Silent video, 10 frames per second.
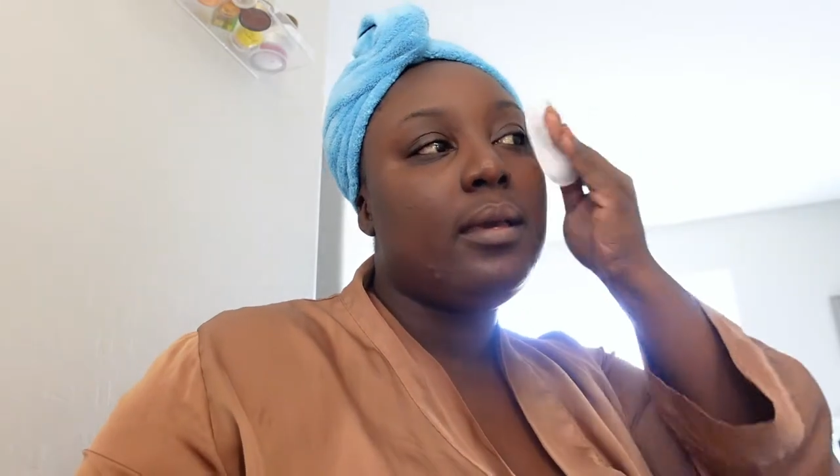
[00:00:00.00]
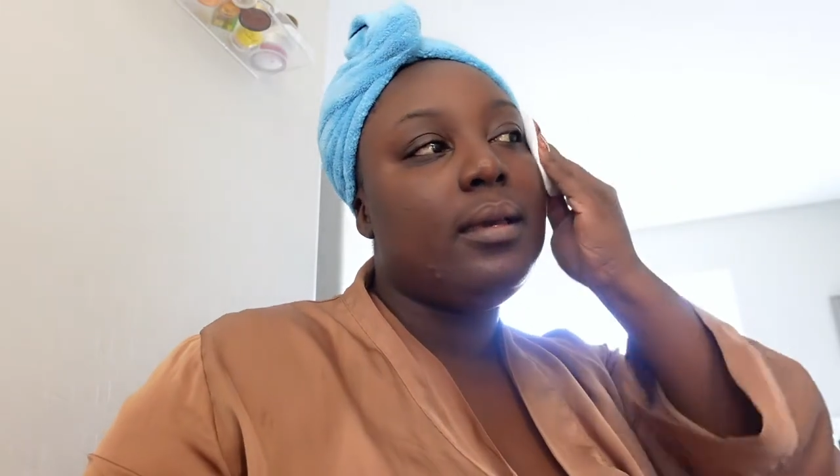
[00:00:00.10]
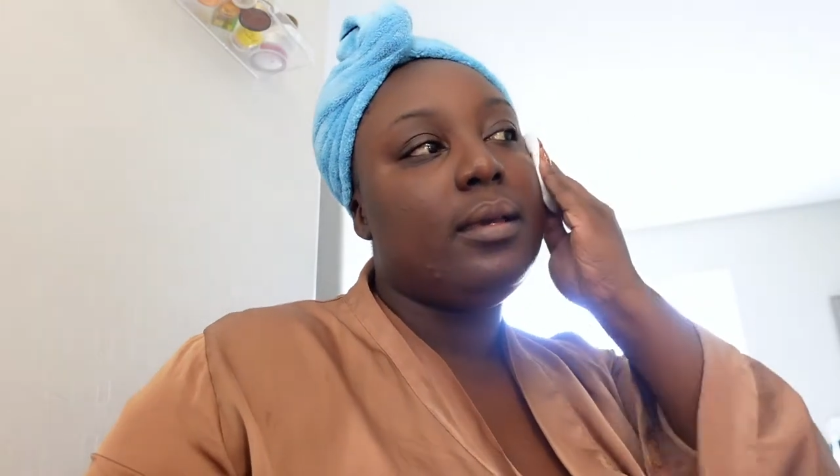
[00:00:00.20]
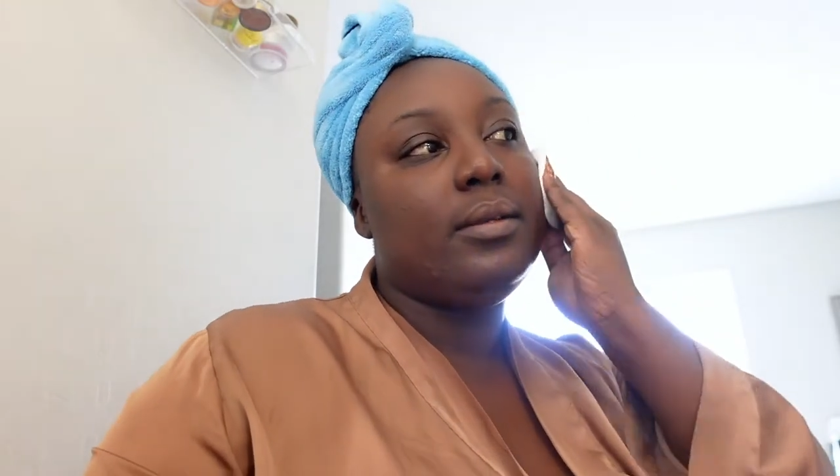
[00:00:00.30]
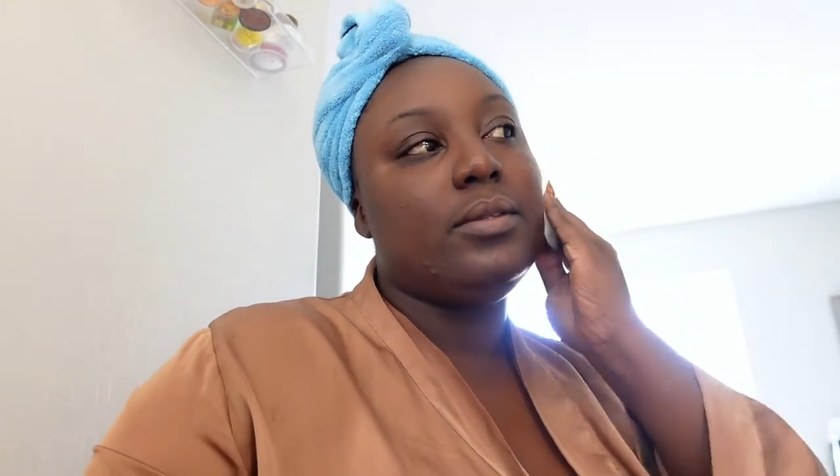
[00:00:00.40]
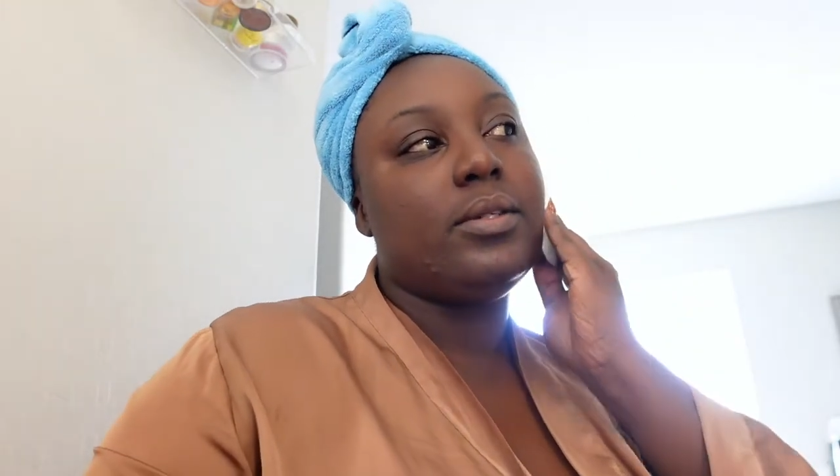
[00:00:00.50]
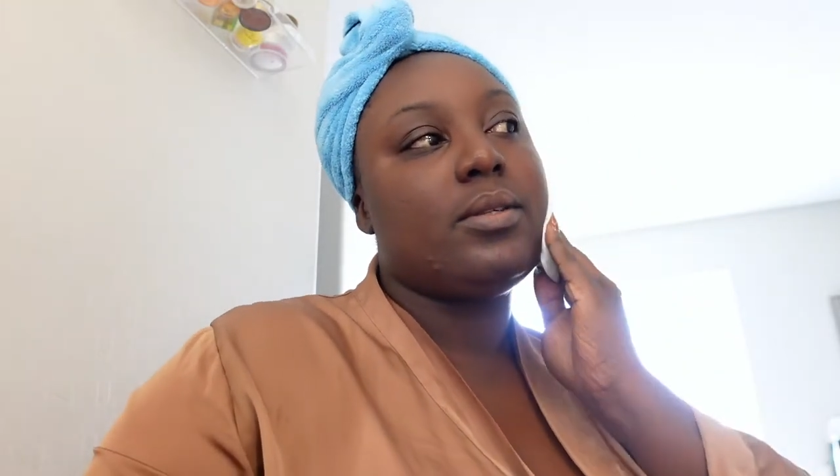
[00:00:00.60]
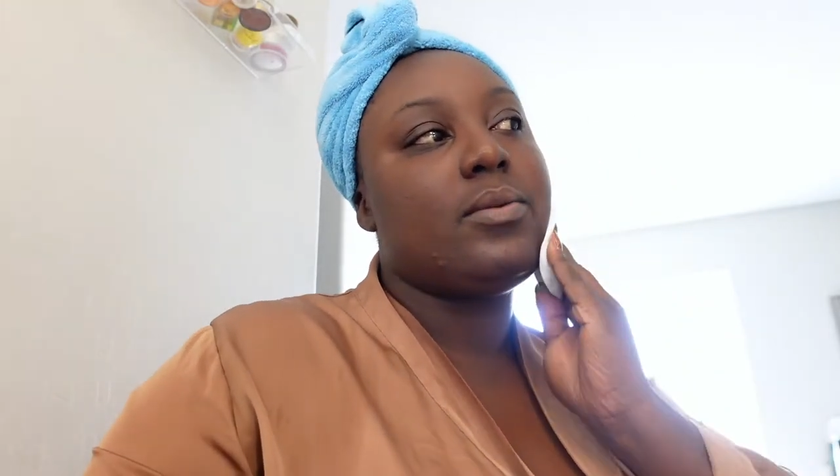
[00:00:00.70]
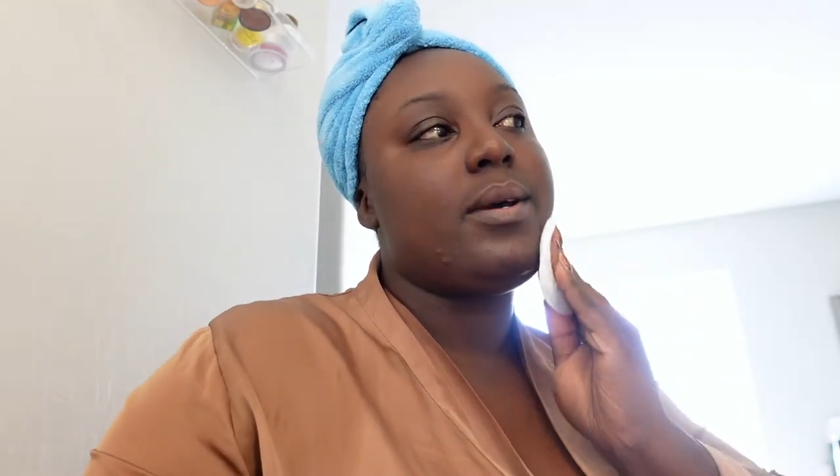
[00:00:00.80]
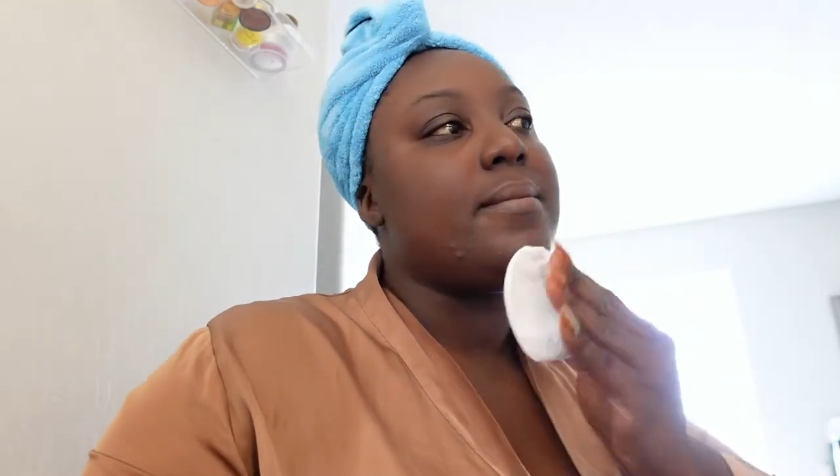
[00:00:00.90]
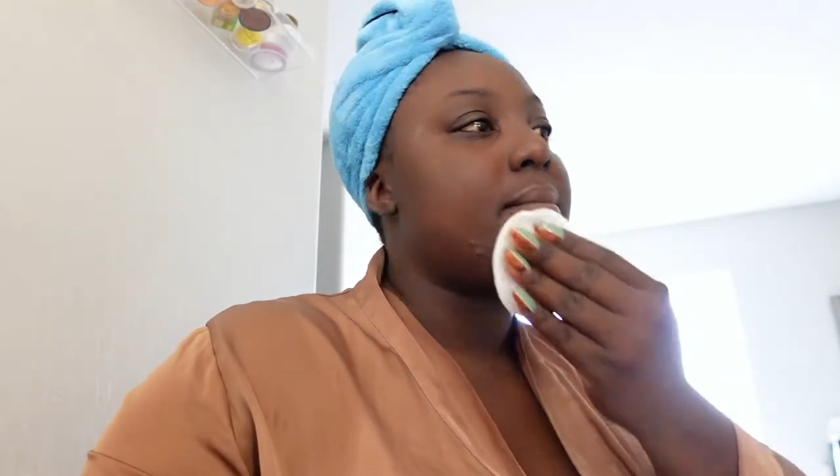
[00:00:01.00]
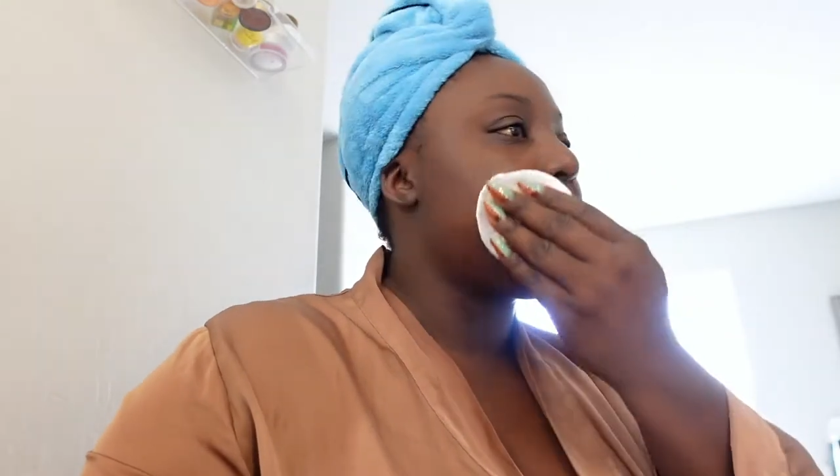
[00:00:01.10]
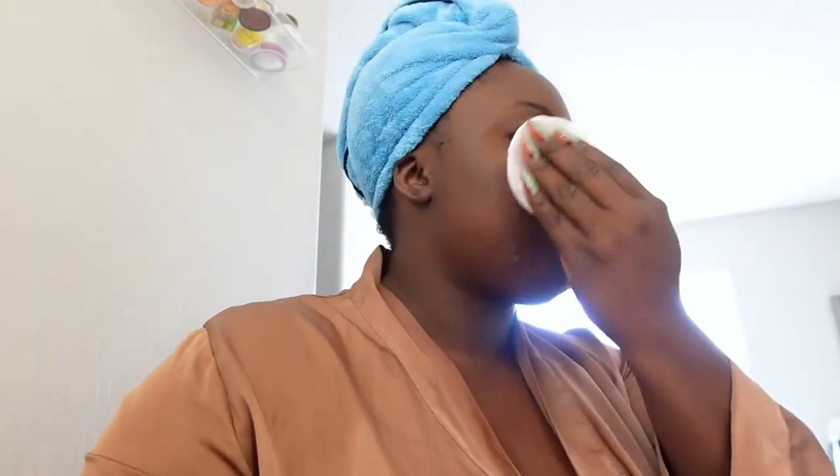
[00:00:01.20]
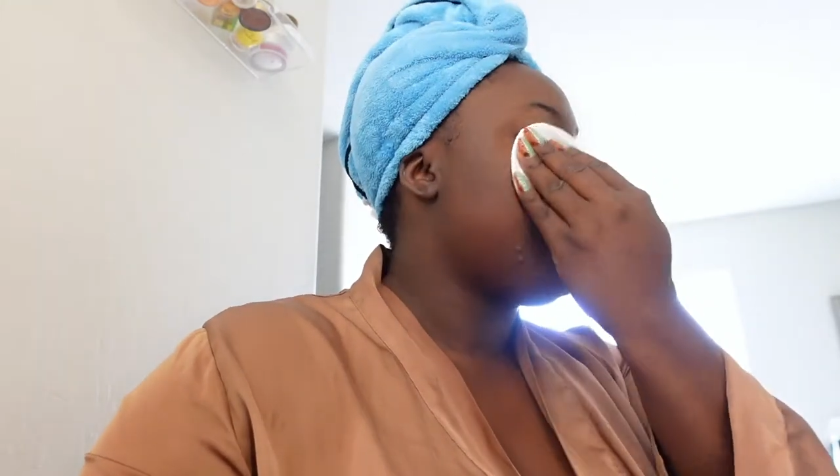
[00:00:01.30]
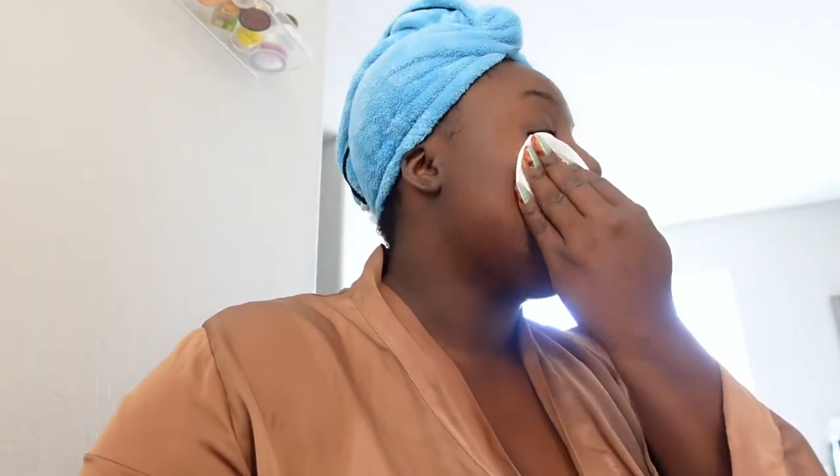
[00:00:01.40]
and just wipe my
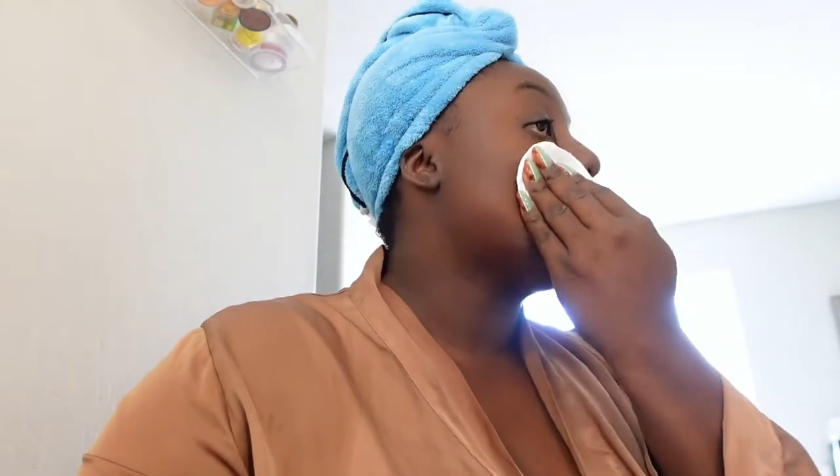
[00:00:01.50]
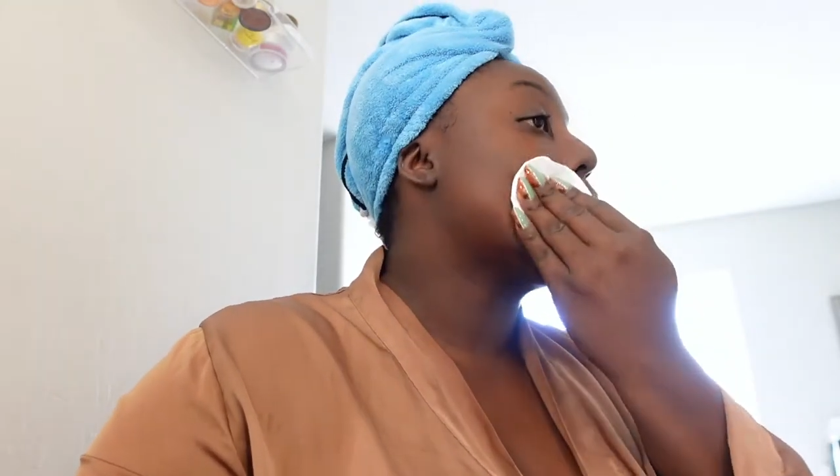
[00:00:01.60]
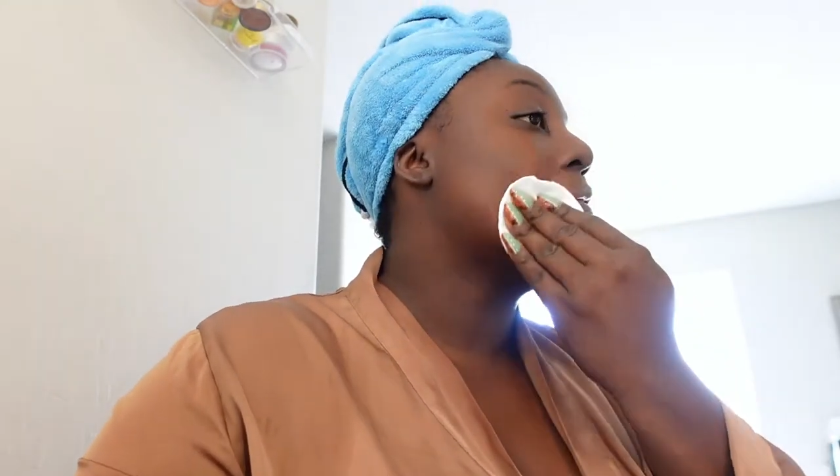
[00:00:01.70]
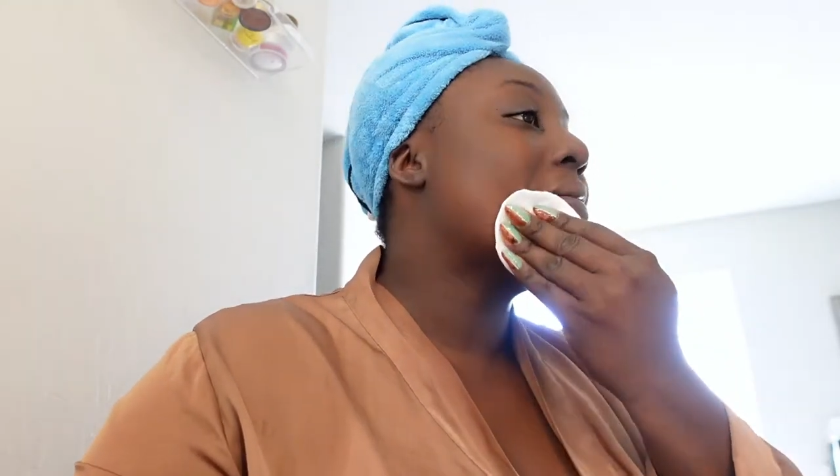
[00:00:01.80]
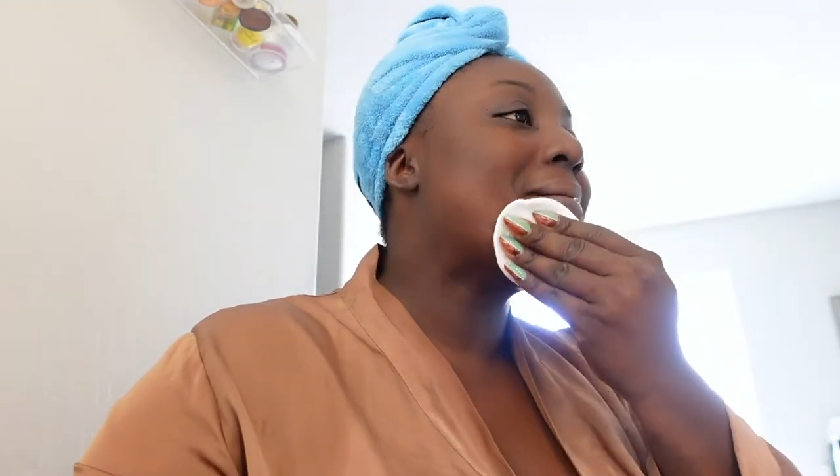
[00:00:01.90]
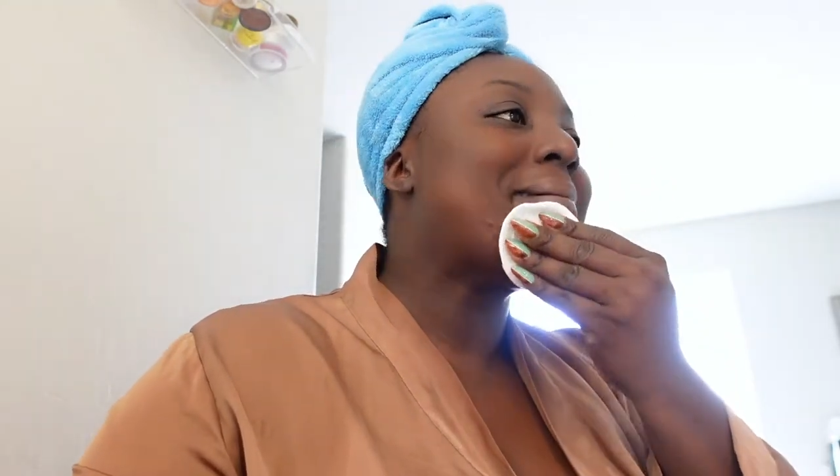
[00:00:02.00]
face.